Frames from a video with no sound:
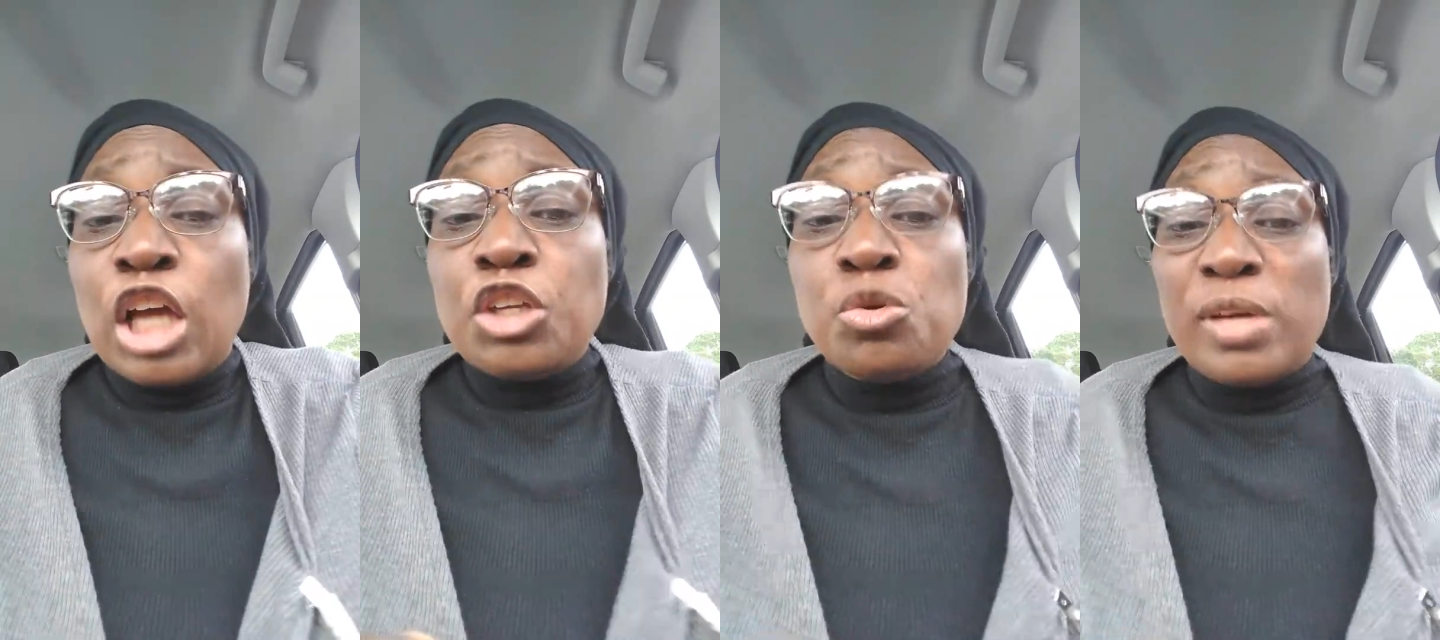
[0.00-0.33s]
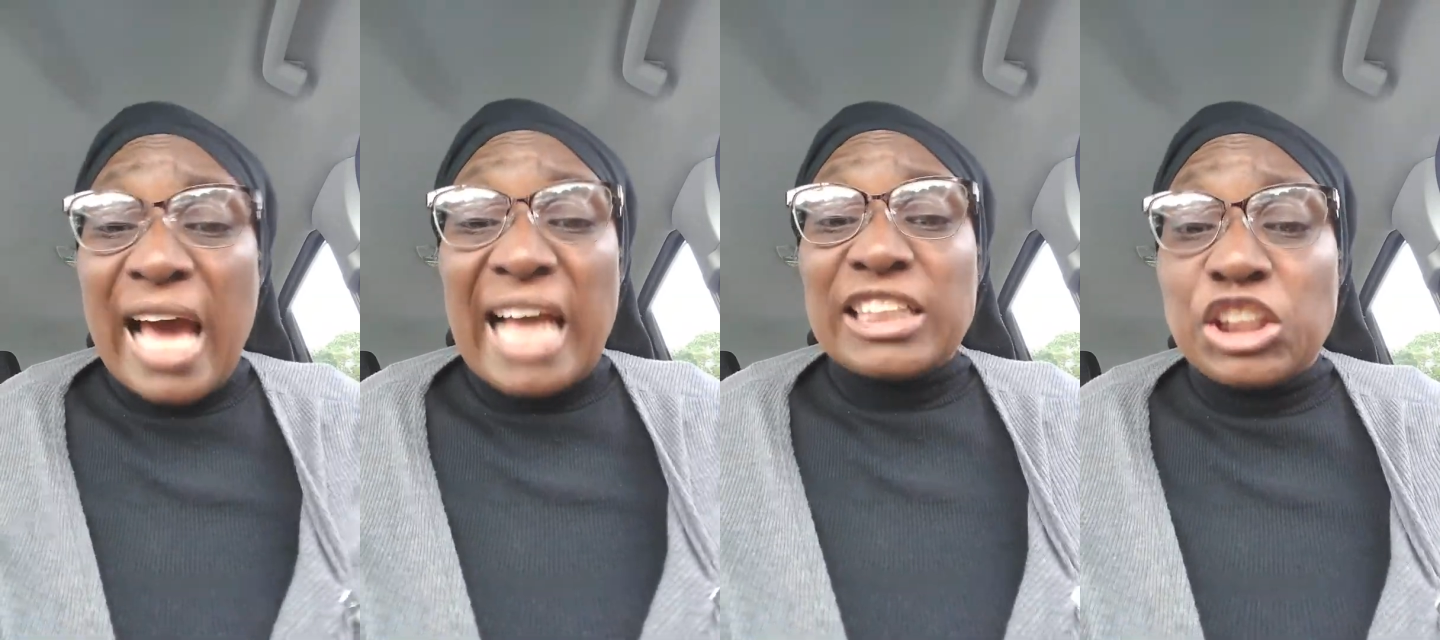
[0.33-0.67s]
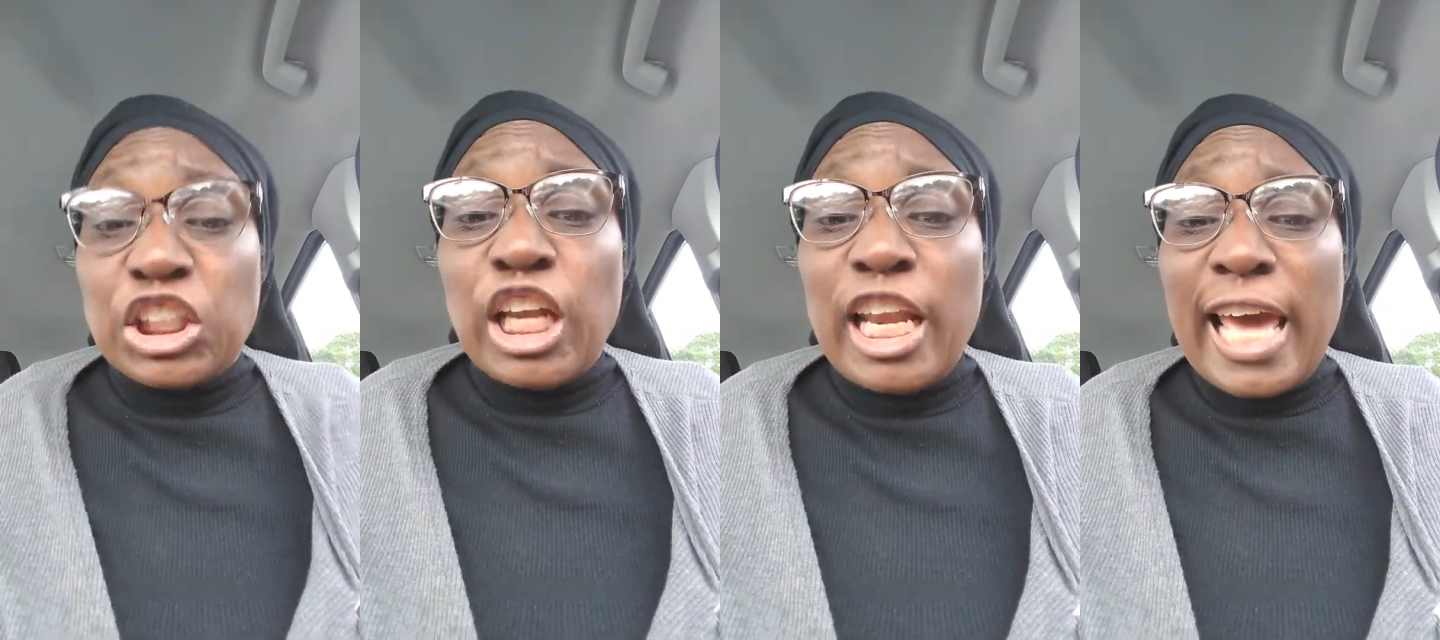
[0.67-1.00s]
You got
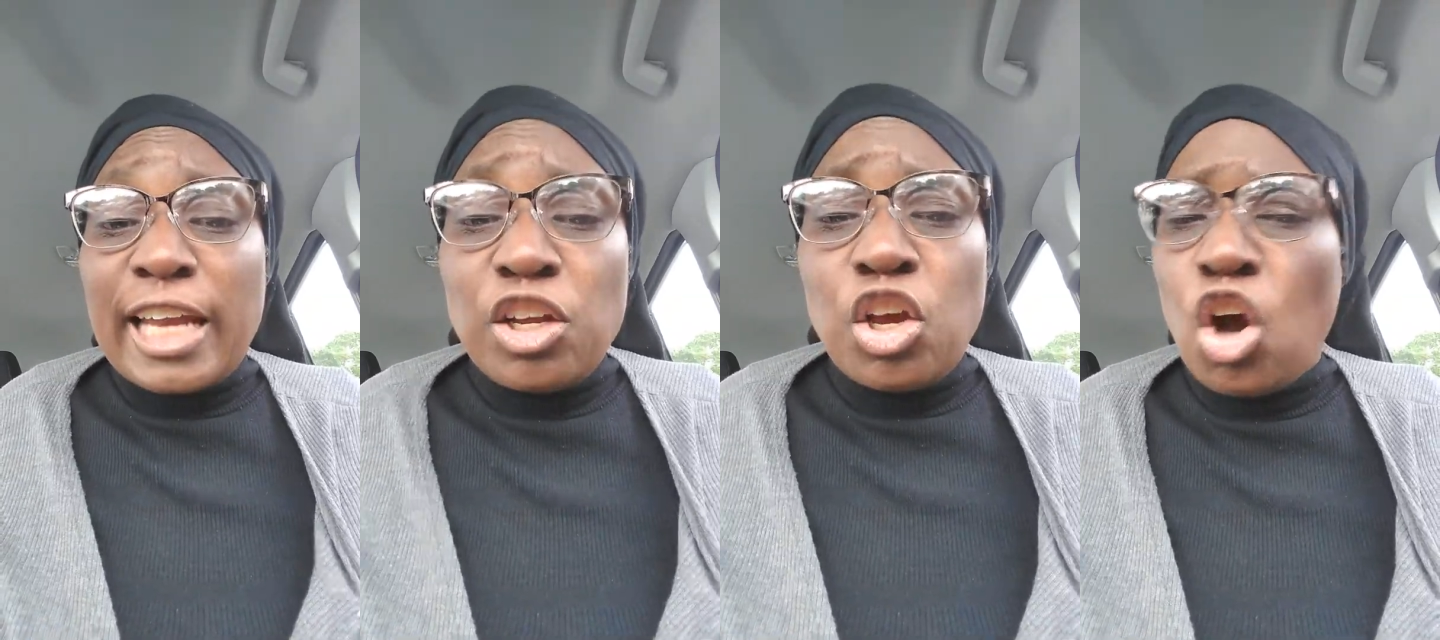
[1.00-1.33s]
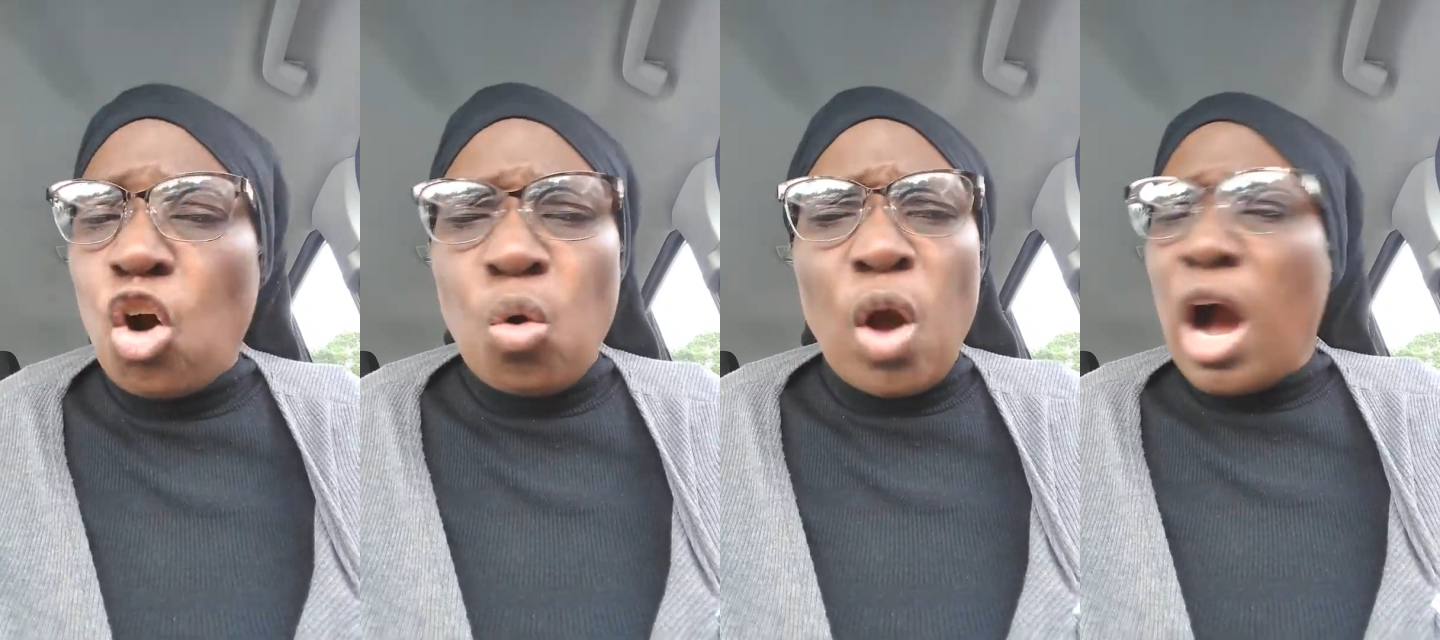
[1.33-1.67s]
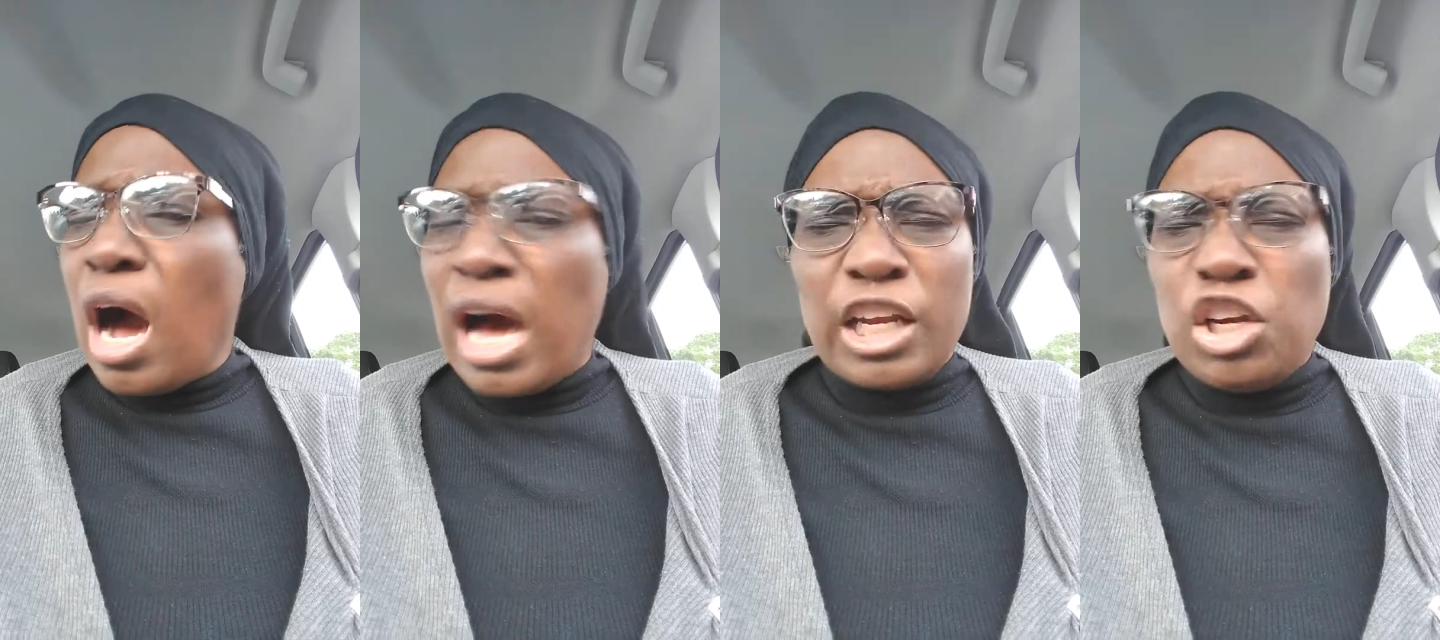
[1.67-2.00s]
to let go,
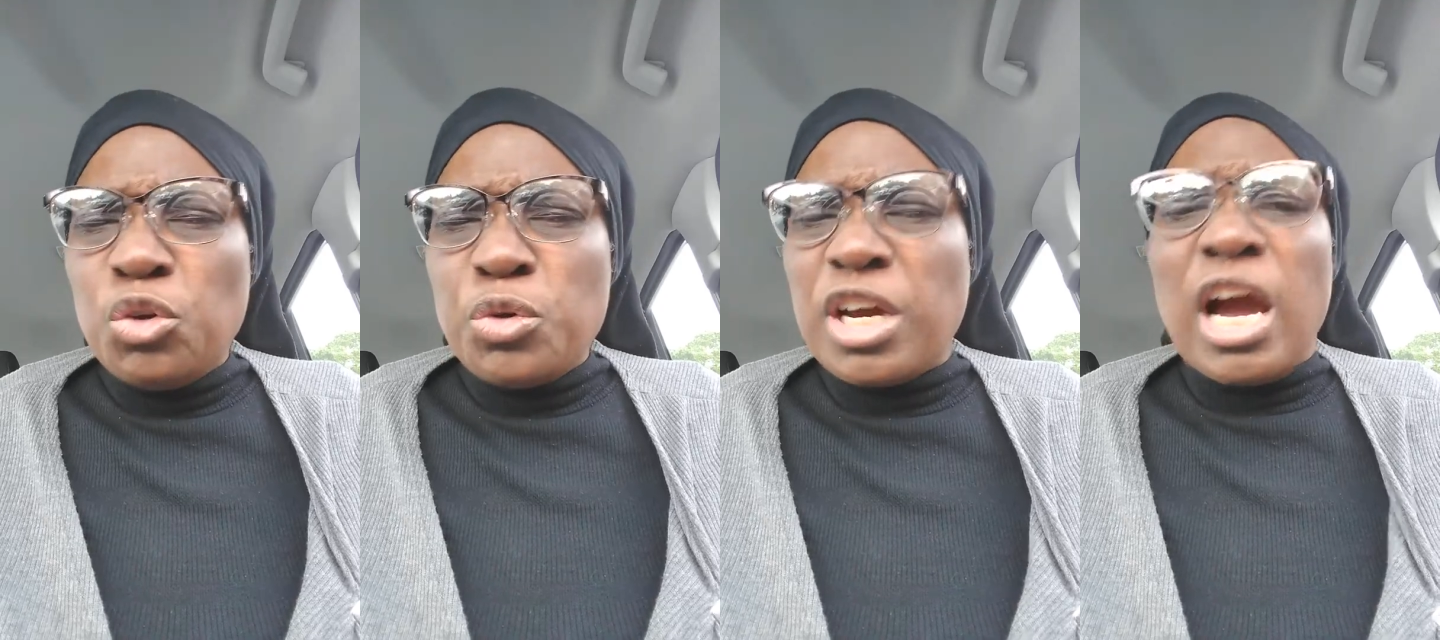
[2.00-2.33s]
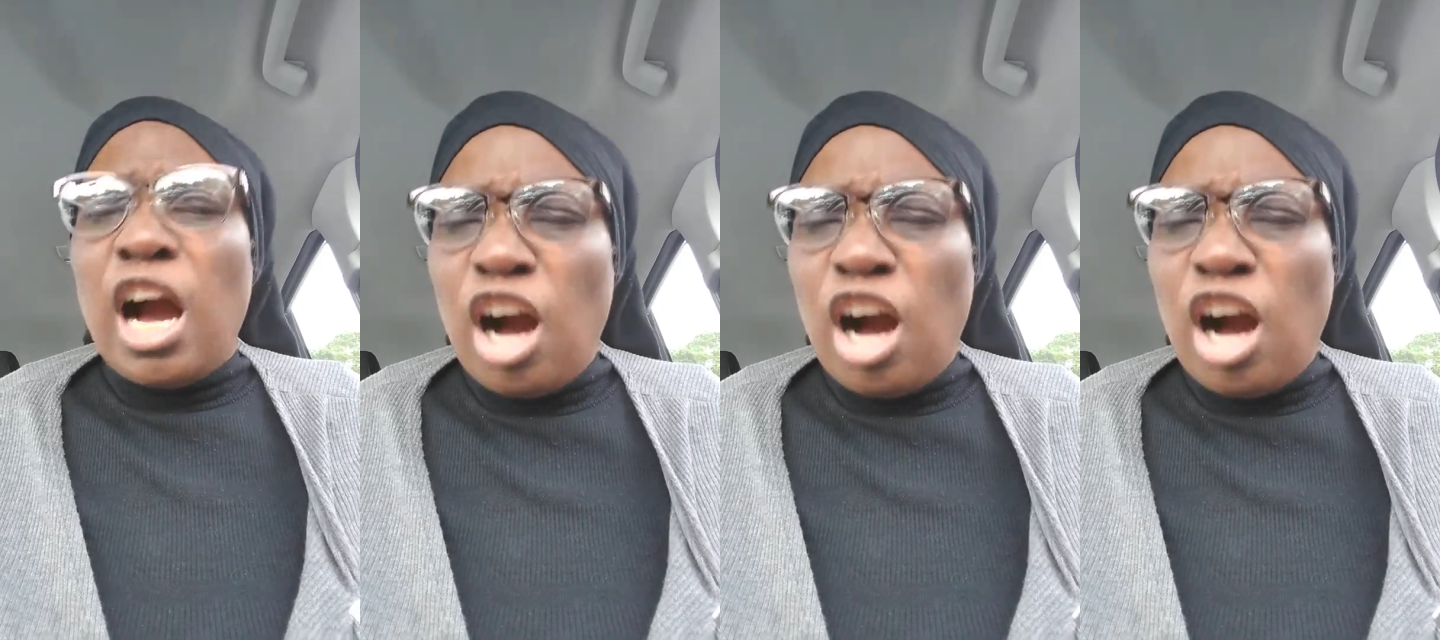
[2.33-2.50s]
hallelujah,